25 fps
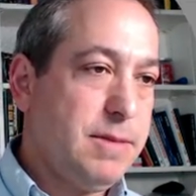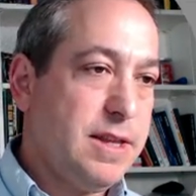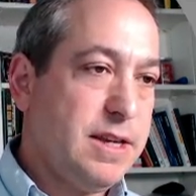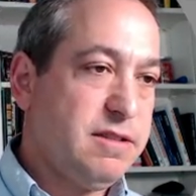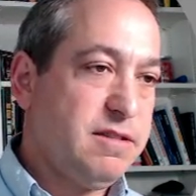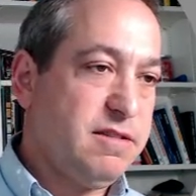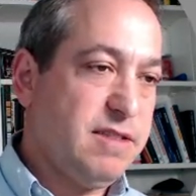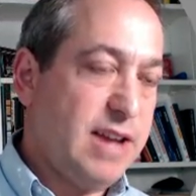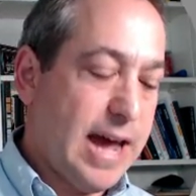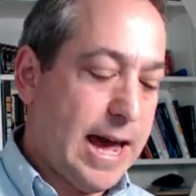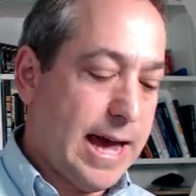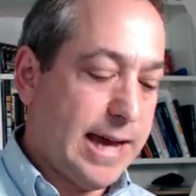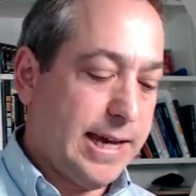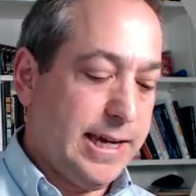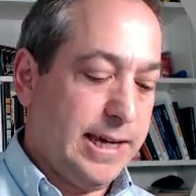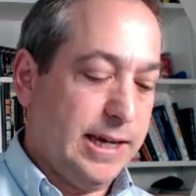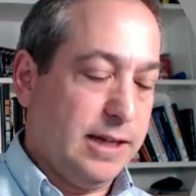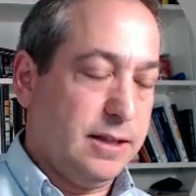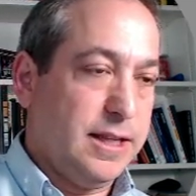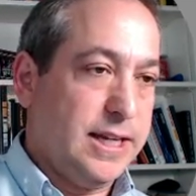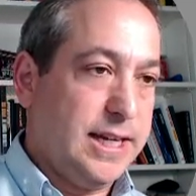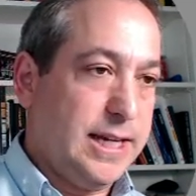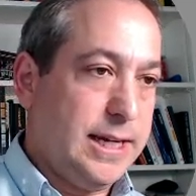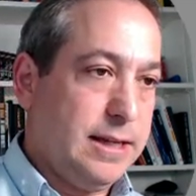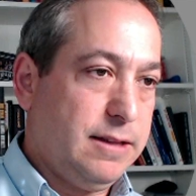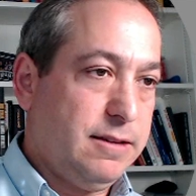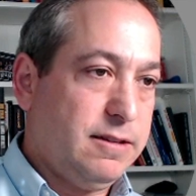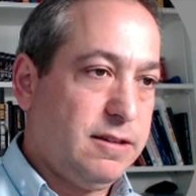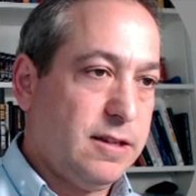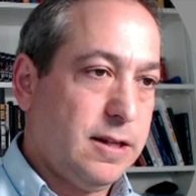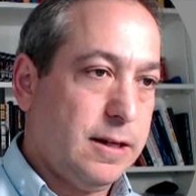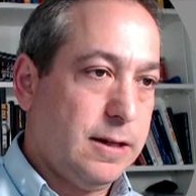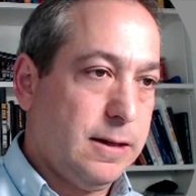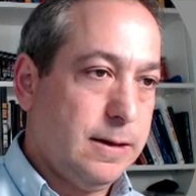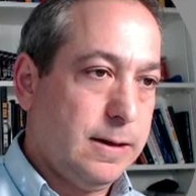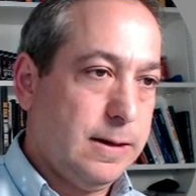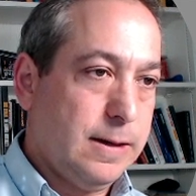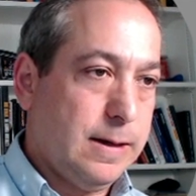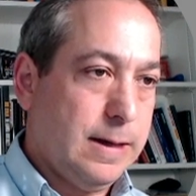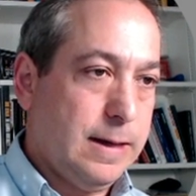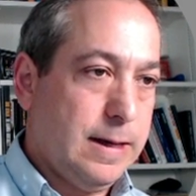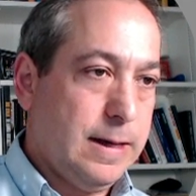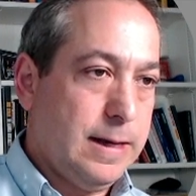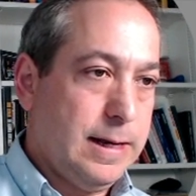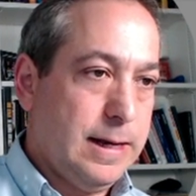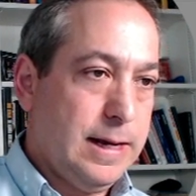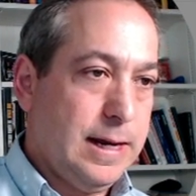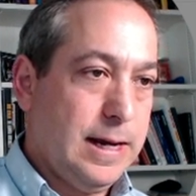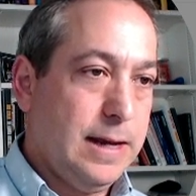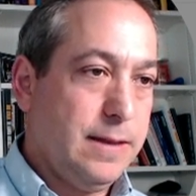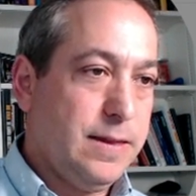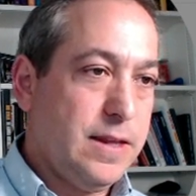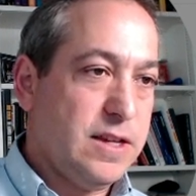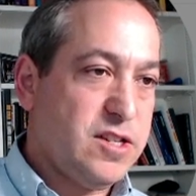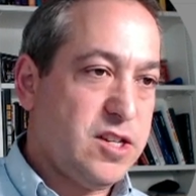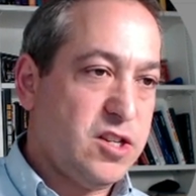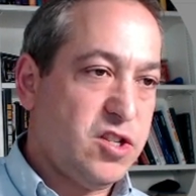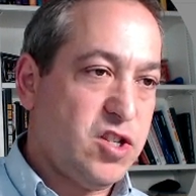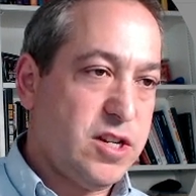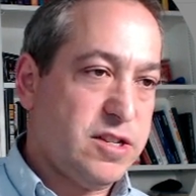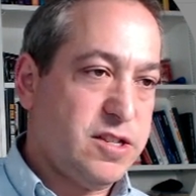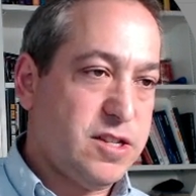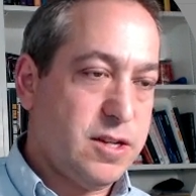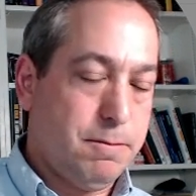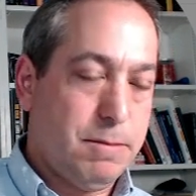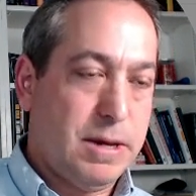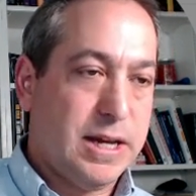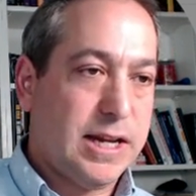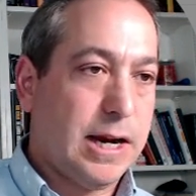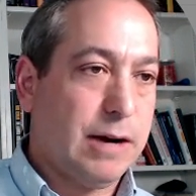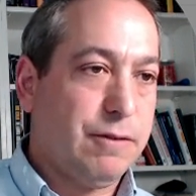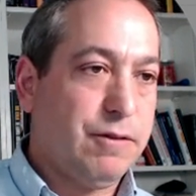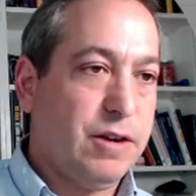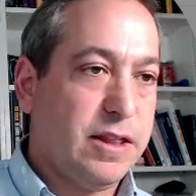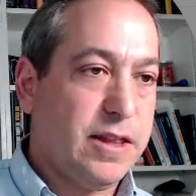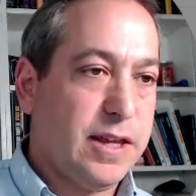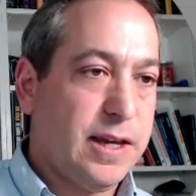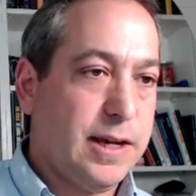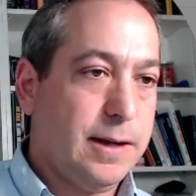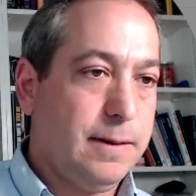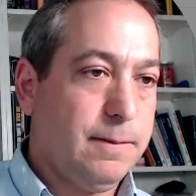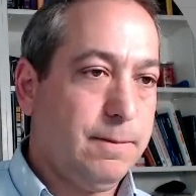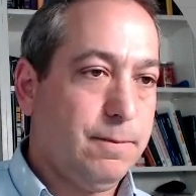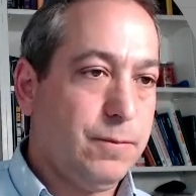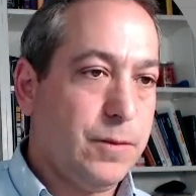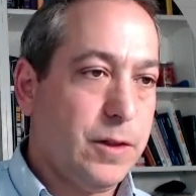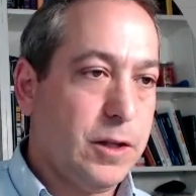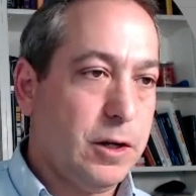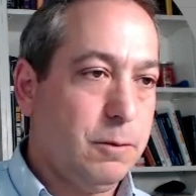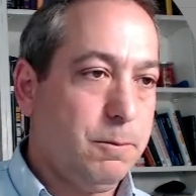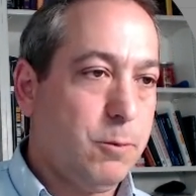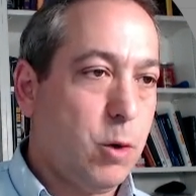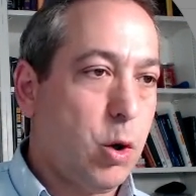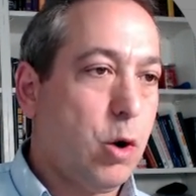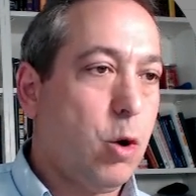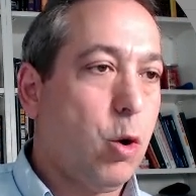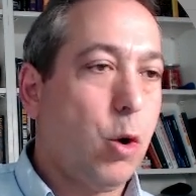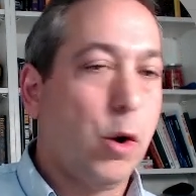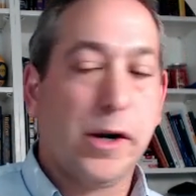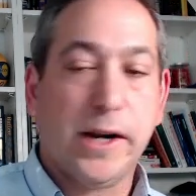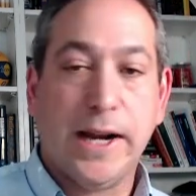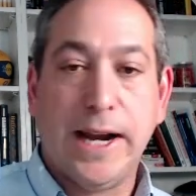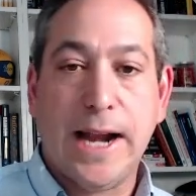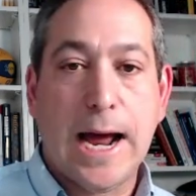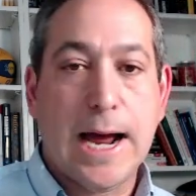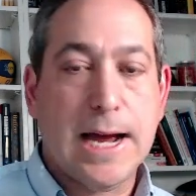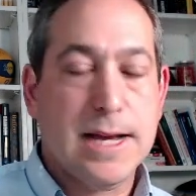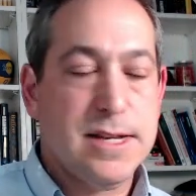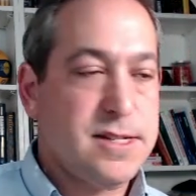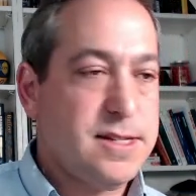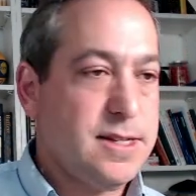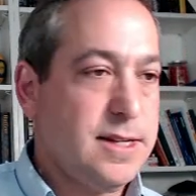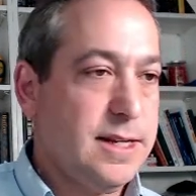this tagging leads. And this is just to make everything a little more organized